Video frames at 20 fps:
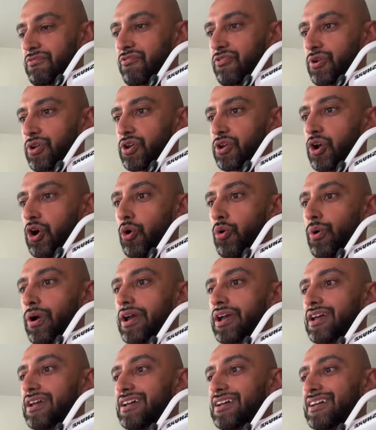before you go
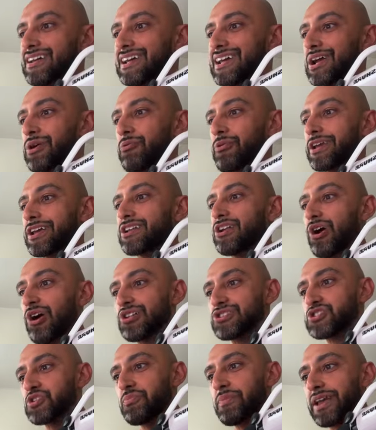away, we can
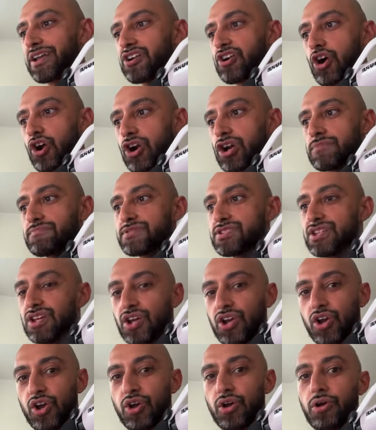also make carbs
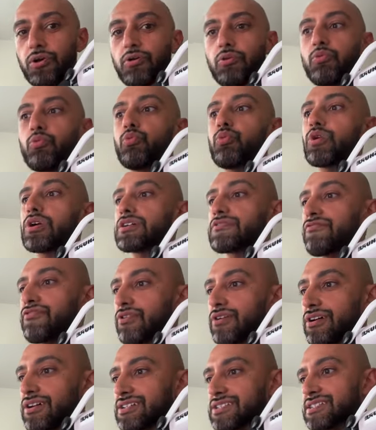work
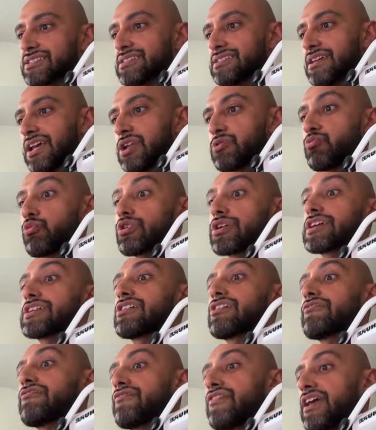for us and work
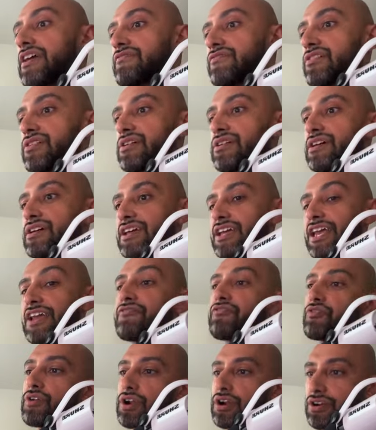in our favor
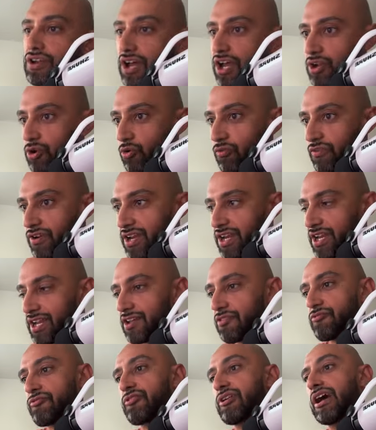if we are not
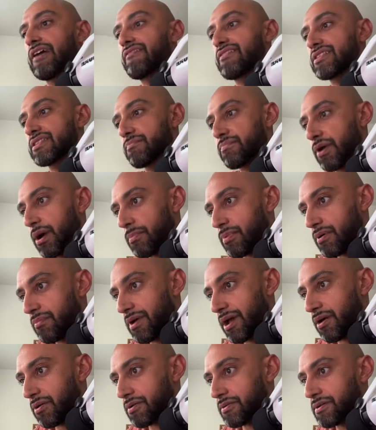overeating, if we're having the proper
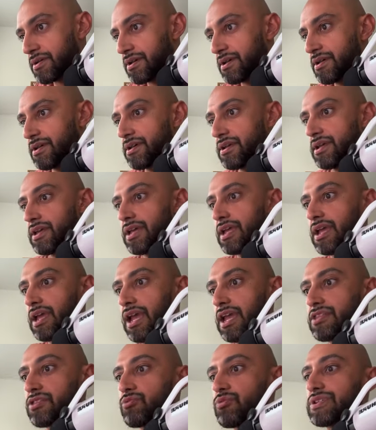amount.
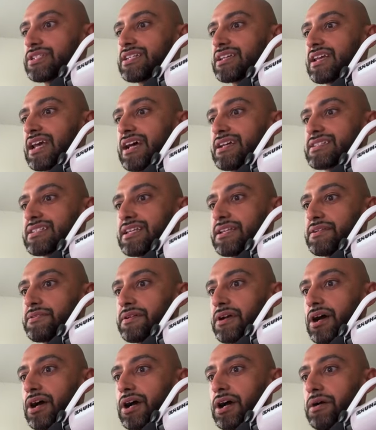And the reason, guys,
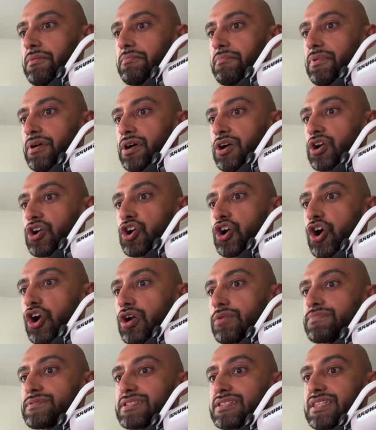that
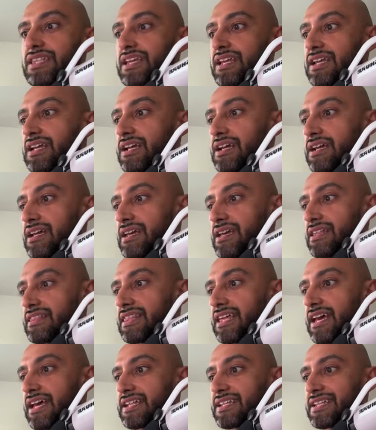people think
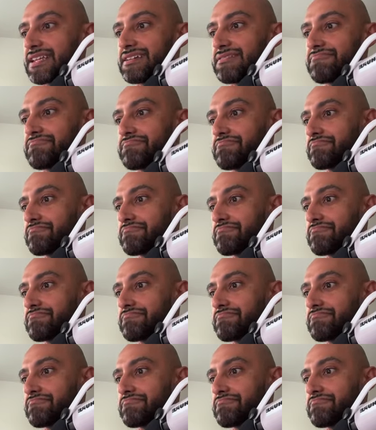that